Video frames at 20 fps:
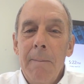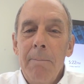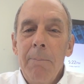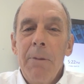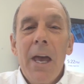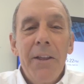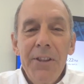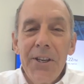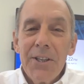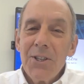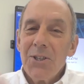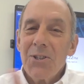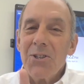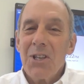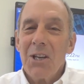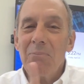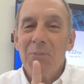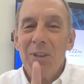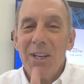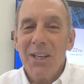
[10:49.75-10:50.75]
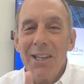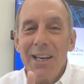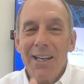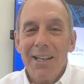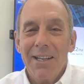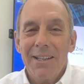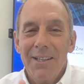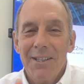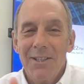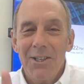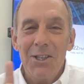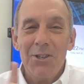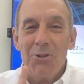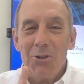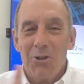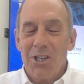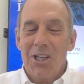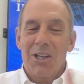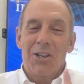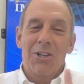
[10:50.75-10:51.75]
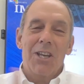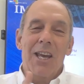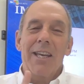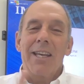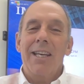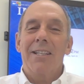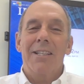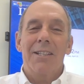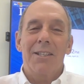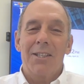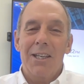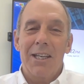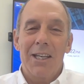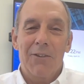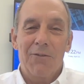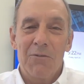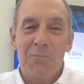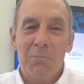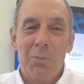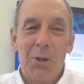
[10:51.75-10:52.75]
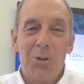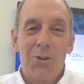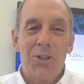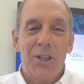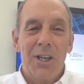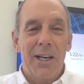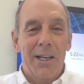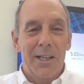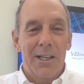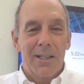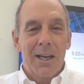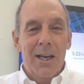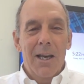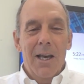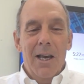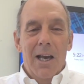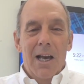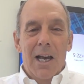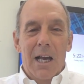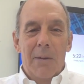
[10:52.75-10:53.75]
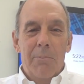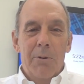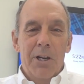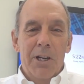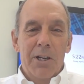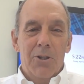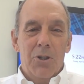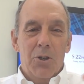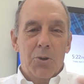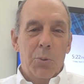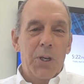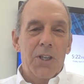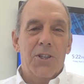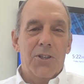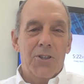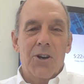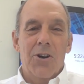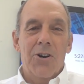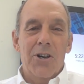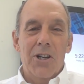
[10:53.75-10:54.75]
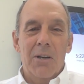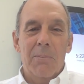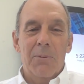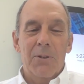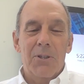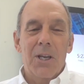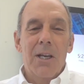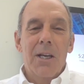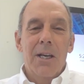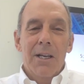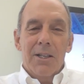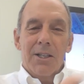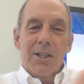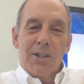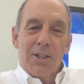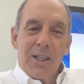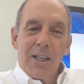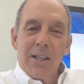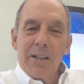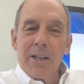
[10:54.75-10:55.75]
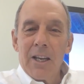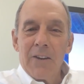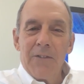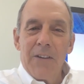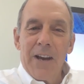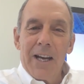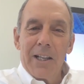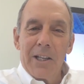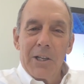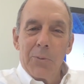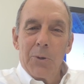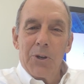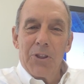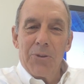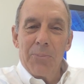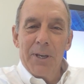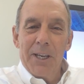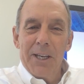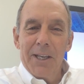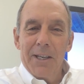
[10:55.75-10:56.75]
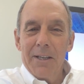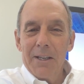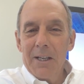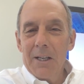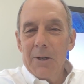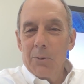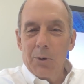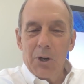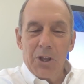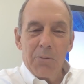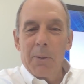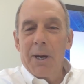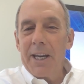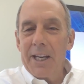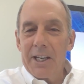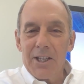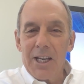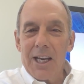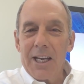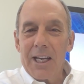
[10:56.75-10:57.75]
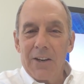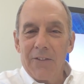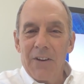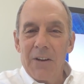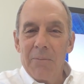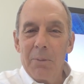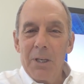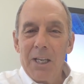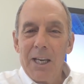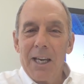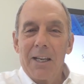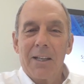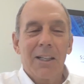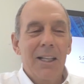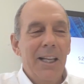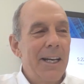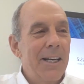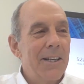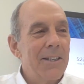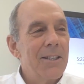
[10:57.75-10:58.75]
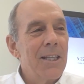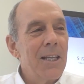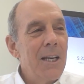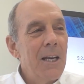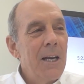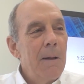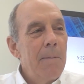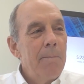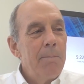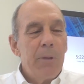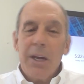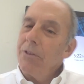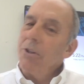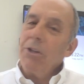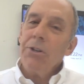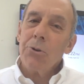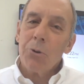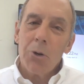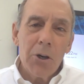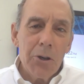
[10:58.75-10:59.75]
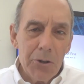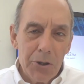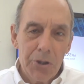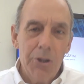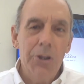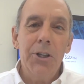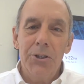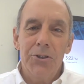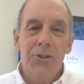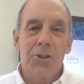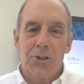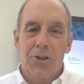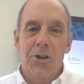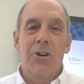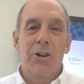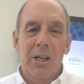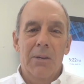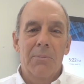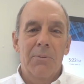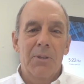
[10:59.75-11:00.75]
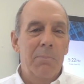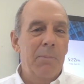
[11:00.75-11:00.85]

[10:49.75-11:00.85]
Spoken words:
And this is something that is interesting because I get to see it from both sides. I bring Swiss startups to Silicon Valley with me, with my executive MBA class. And these are all good startups.